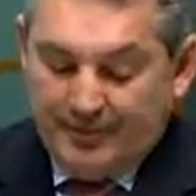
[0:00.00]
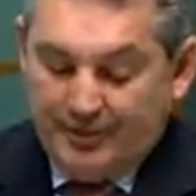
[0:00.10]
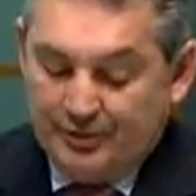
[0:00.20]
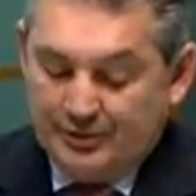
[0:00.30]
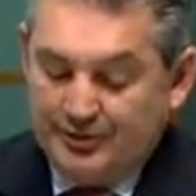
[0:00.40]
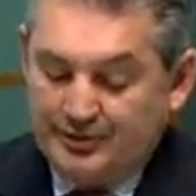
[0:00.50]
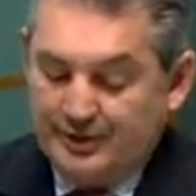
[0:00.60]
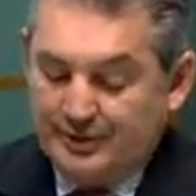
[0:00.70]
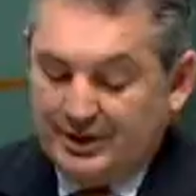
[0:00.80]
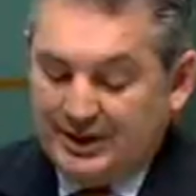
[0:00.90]
They also
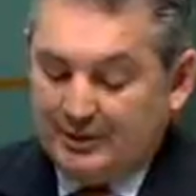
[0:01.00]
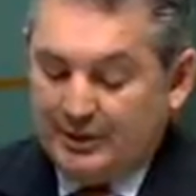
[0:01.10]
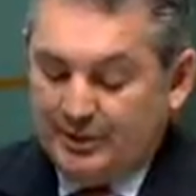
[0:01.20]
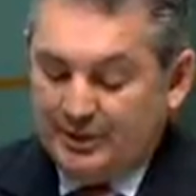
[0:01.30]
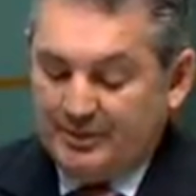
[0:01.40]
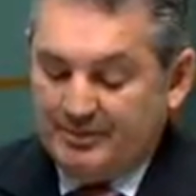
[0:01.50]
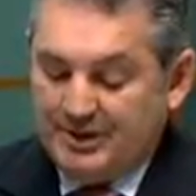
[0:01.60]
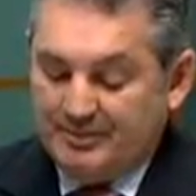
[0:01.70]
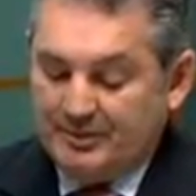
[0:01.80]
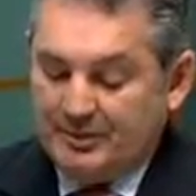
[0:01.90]
seek to enable early
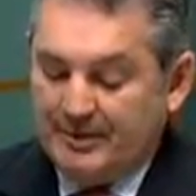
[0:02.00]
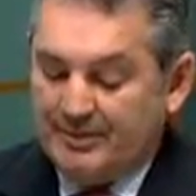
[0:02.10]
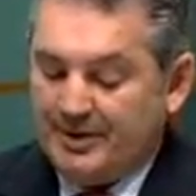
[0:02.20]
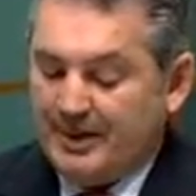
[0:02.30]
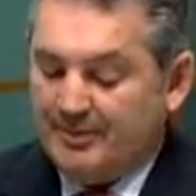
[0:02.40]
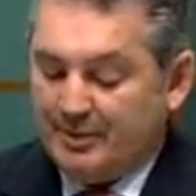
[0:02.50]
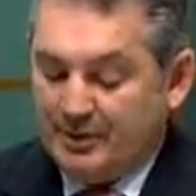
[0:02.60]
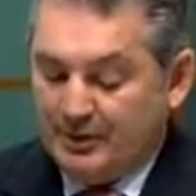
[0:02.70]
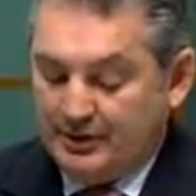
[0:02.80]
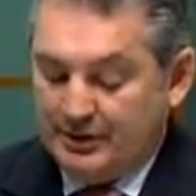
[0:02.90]
commencement of unpaid
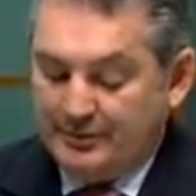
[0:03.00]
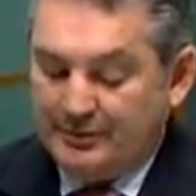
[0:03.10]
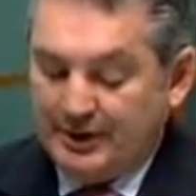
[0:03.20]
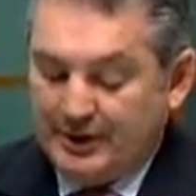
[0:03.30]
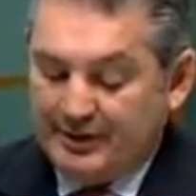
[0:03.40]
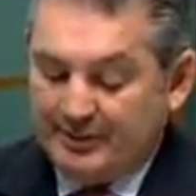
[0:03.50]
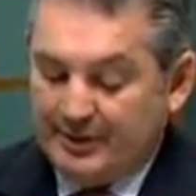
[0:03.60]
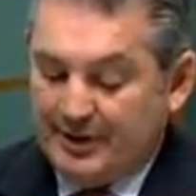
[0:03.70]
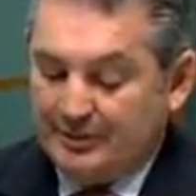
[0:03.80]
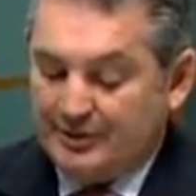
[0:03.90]
parental leave, allowing a
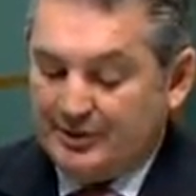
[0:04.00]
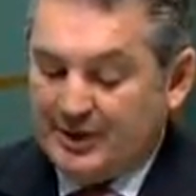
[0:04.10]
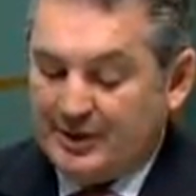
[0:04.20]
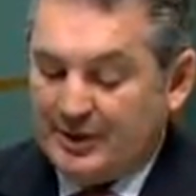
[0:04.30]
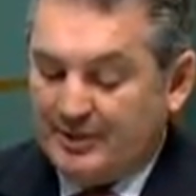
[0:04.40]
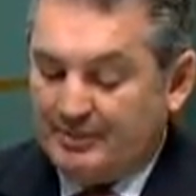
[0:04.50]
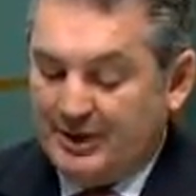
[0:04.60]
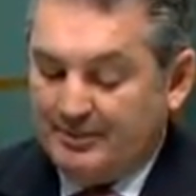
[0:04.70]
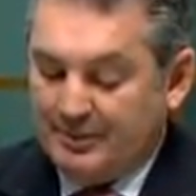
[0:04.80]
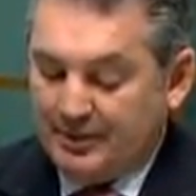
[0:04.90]
parent to start
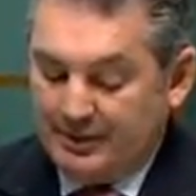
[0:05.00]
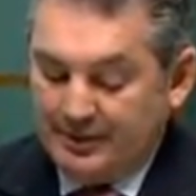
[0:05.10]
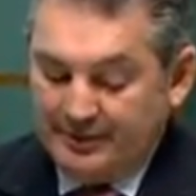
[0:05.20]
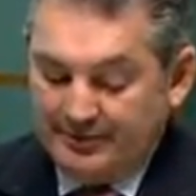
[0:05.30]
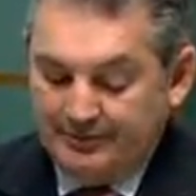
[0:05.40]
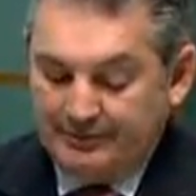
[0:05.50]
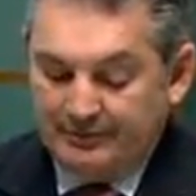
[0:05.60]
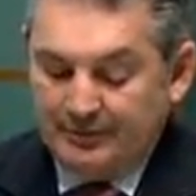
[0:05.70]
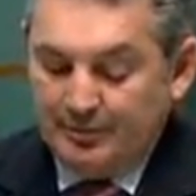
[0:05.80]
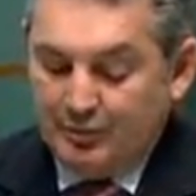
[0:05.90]
unpaid parental leave
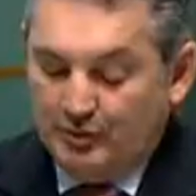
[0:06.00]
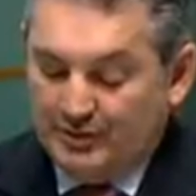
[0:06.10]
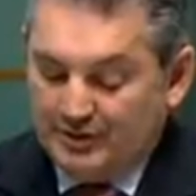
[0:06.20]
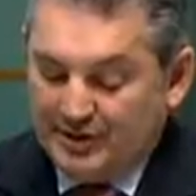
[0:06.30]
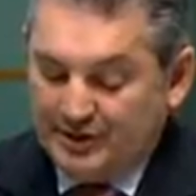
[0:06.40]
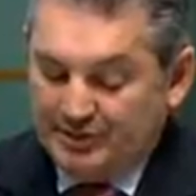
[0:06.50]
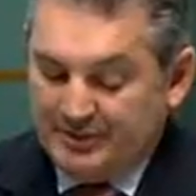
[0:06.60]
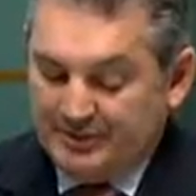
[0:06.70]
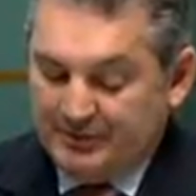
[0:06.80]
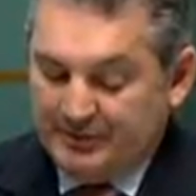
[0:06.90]
more than 6
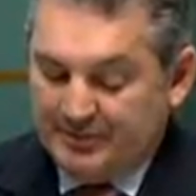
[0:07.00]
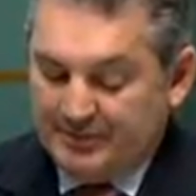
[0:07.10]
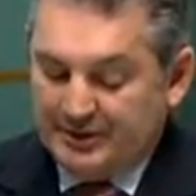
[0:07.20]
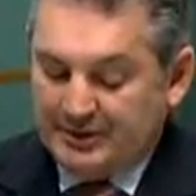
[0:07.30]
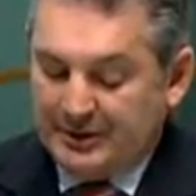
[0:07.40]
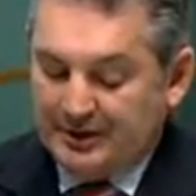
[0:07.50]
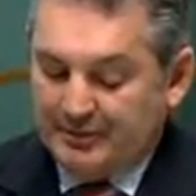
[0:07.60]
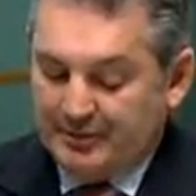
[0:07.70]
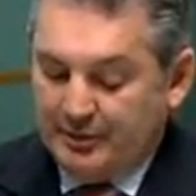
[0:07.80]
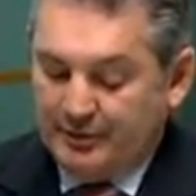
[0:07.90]
weeks before the expected date of
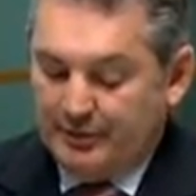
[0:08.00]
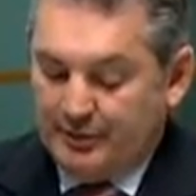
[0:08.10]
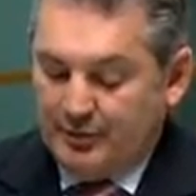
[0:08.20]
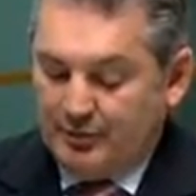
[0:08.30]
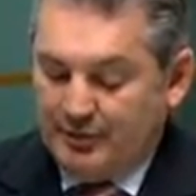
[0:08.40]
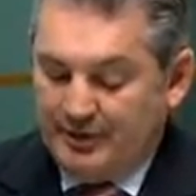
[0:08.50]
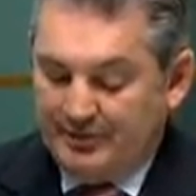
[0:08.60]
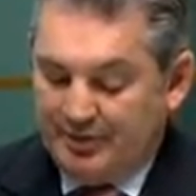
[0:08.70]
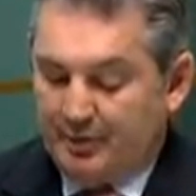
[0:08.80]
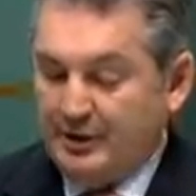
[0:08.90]
the birth where the
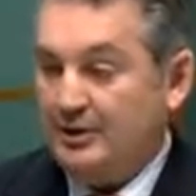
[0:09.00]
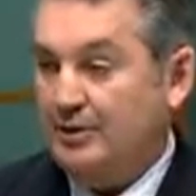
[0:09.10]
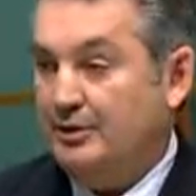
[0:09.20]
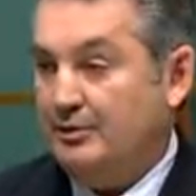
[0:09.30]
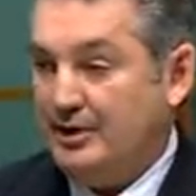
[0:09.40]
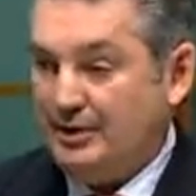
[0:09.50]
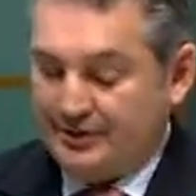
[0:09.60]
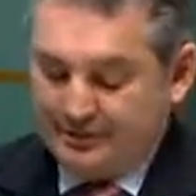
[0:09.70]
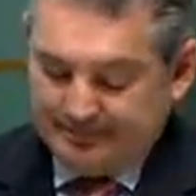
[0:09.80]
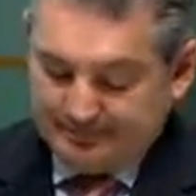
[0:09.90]
employer
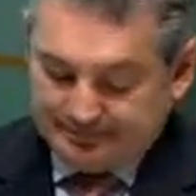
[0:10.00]
agrees.